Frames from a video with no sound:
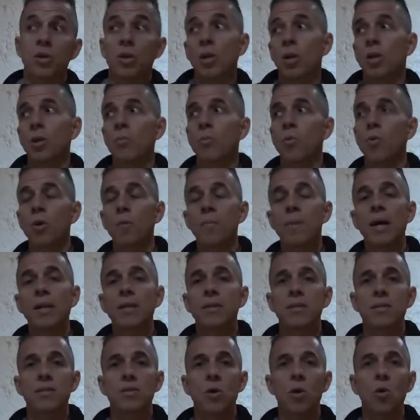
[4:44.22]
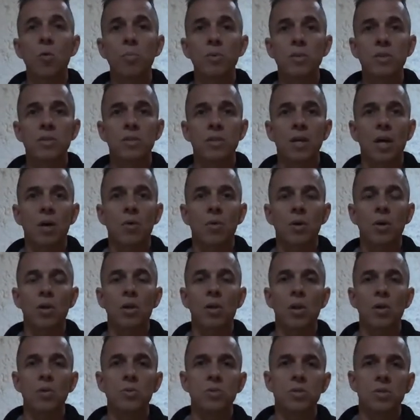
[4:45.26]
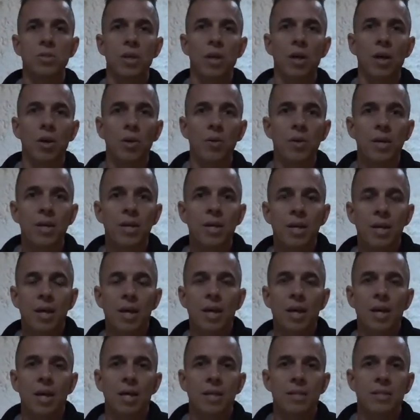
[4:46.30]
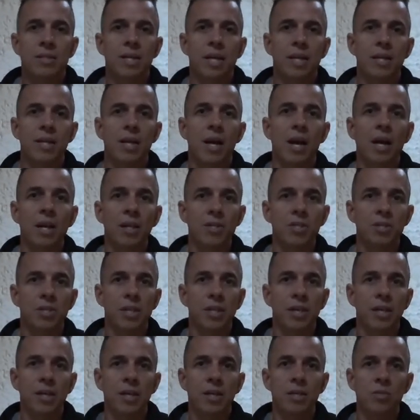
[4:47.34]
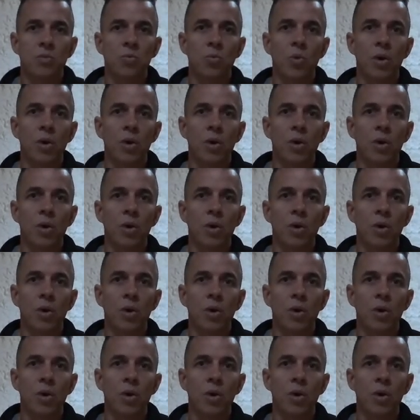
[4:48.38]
you can learn more about this open cell and closed cell technology as